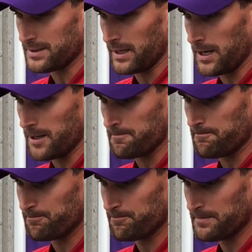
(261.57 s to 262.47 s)

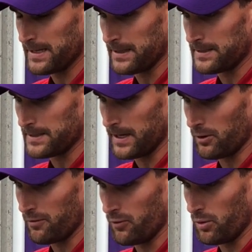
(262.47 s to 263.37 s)
and I
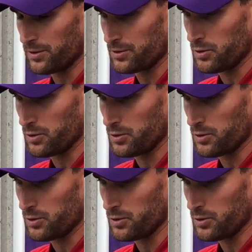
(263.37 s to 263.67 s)
look forward